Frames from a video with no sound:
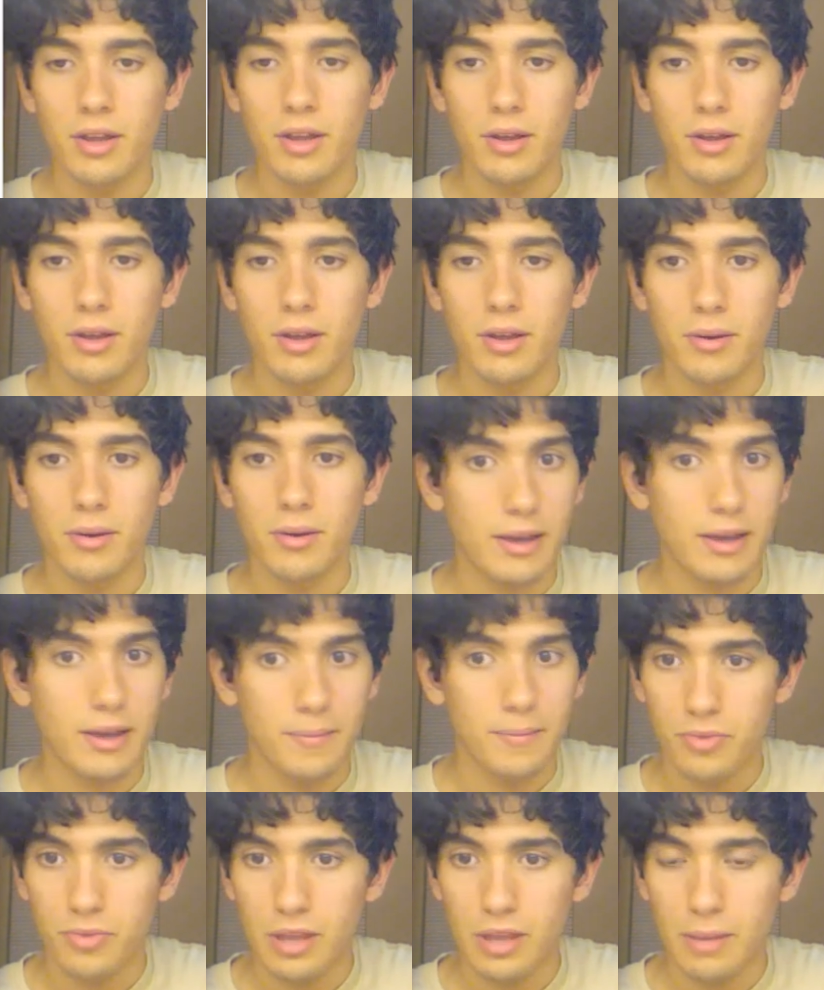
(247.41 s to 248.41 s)
Okay,
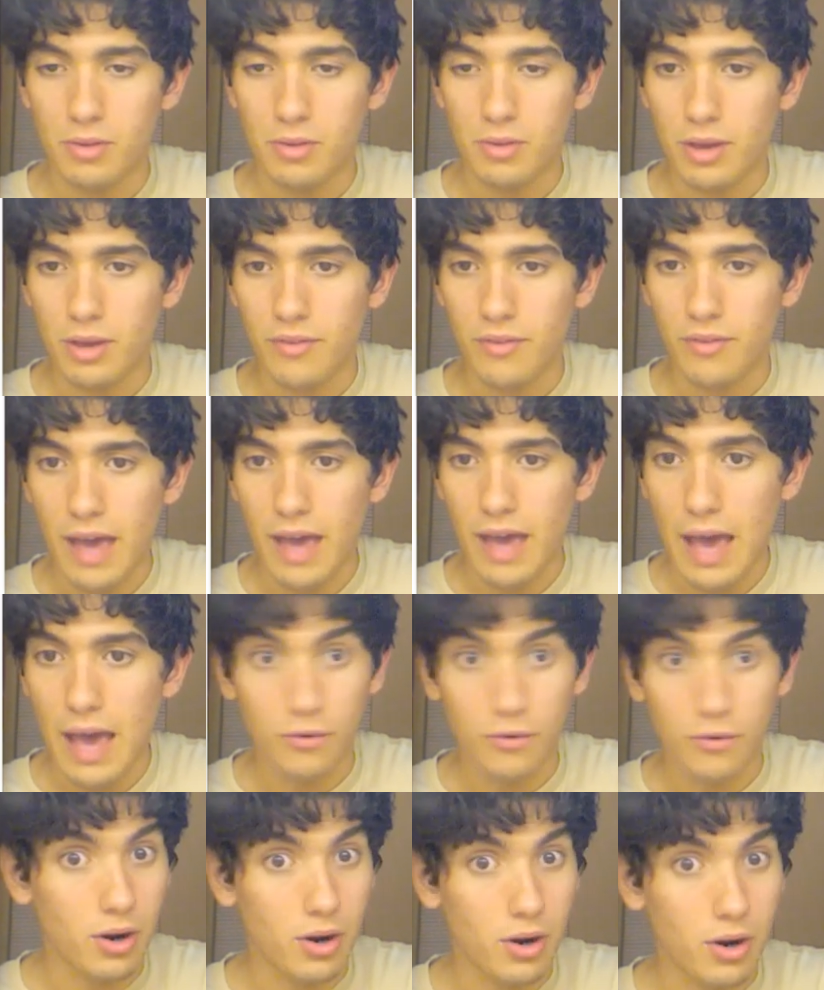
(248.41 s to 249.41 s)
that means we have half of
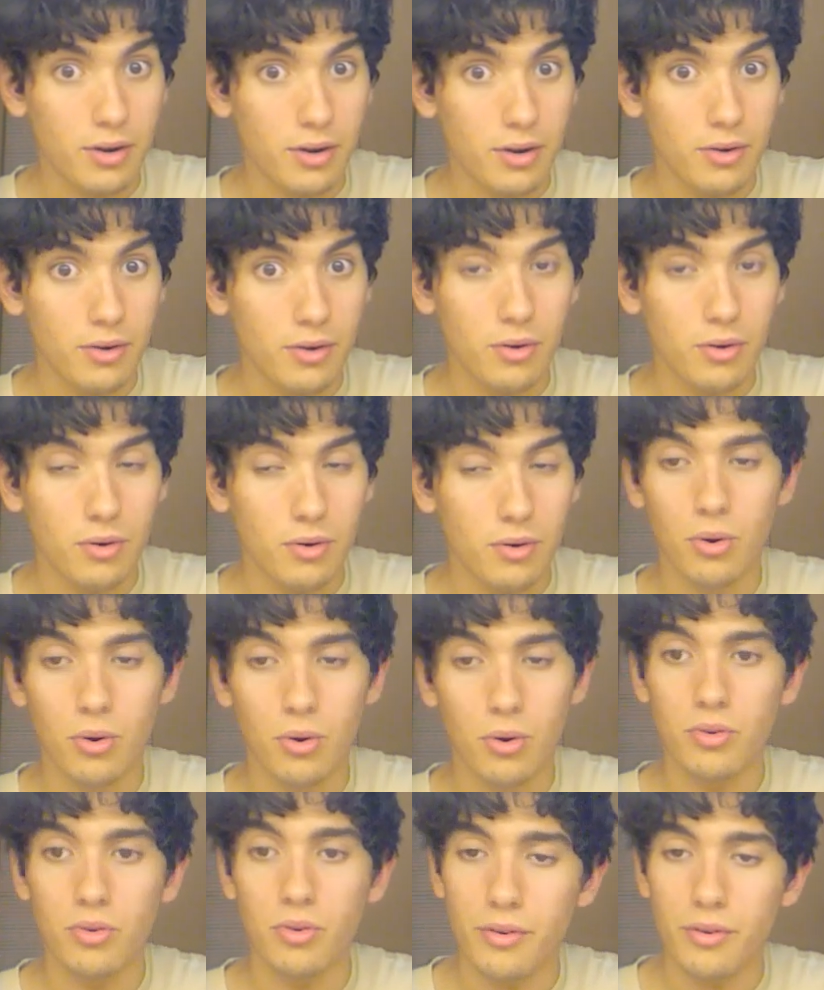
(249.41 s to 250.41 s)
our whole
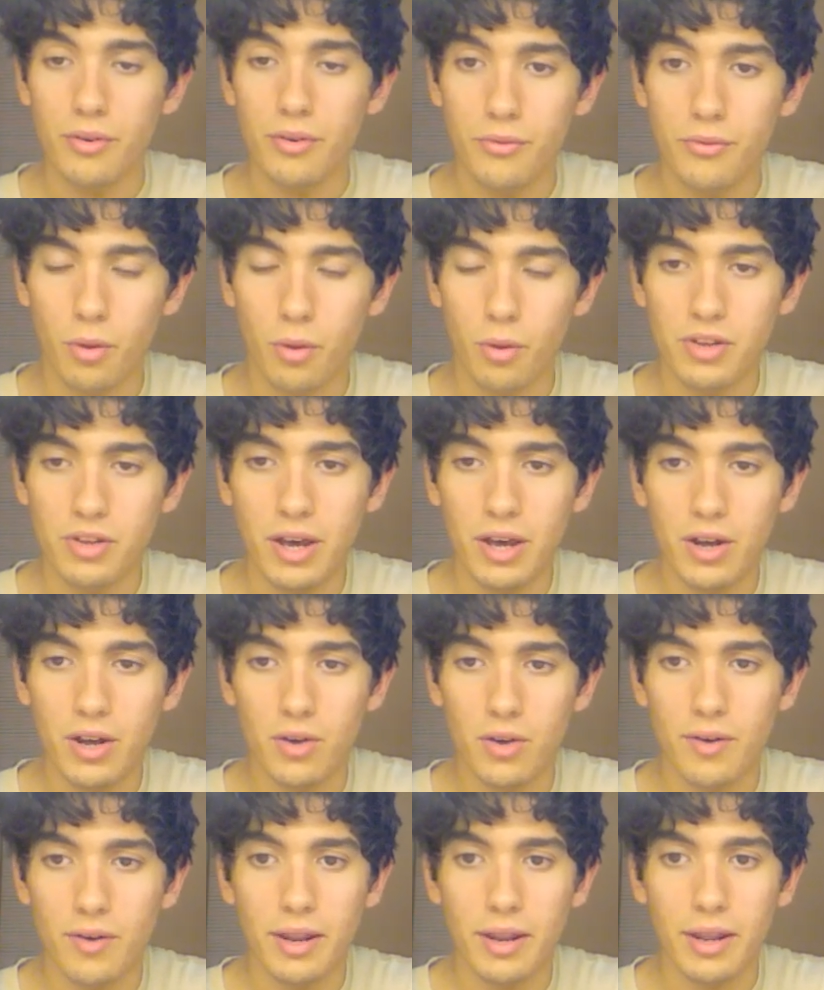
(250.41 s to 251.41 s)
formula down
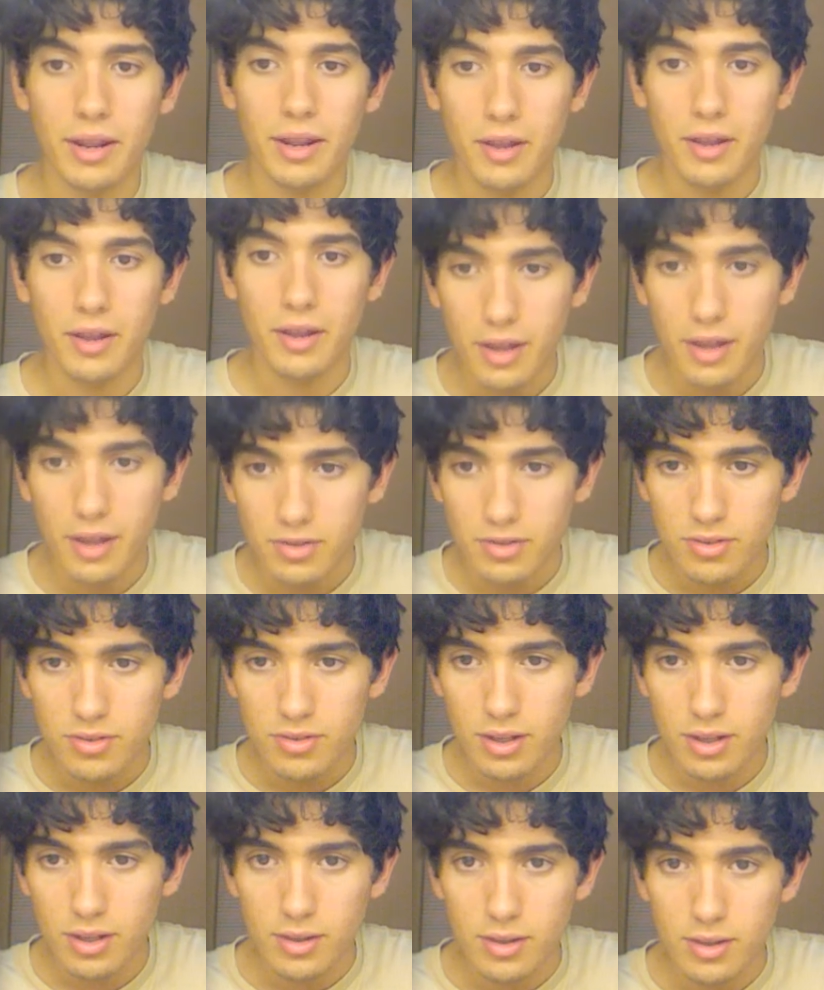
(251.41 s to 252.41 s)
already. See?
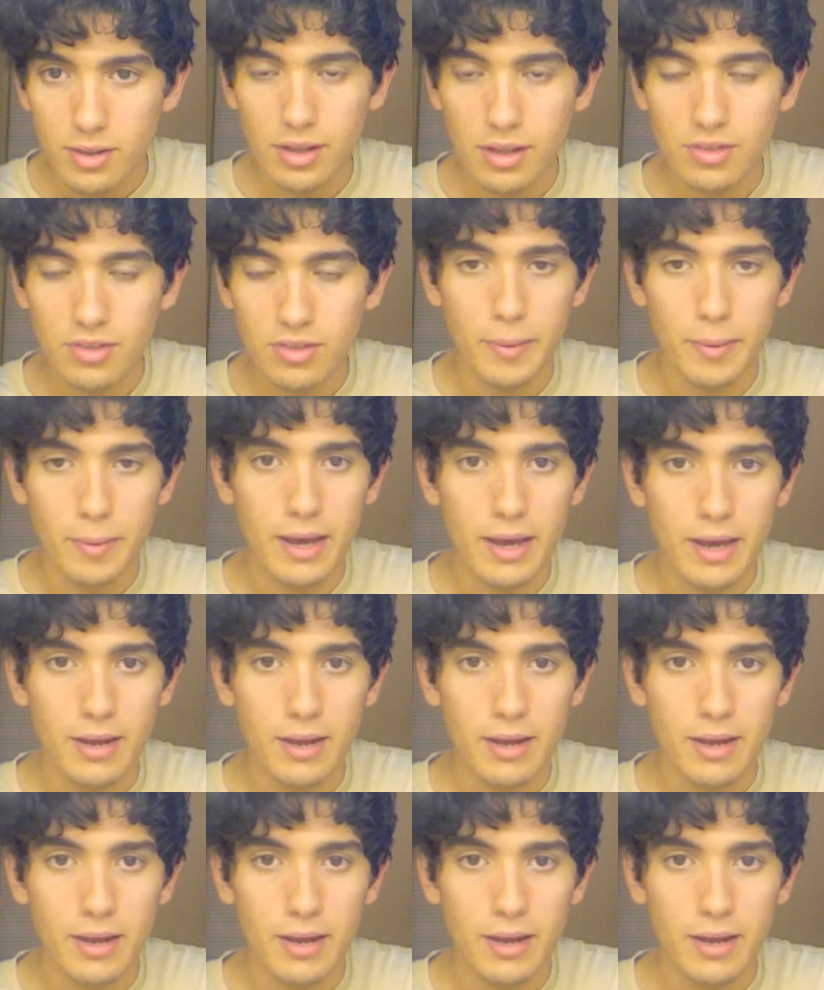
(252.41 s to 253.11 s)
It's not so bad.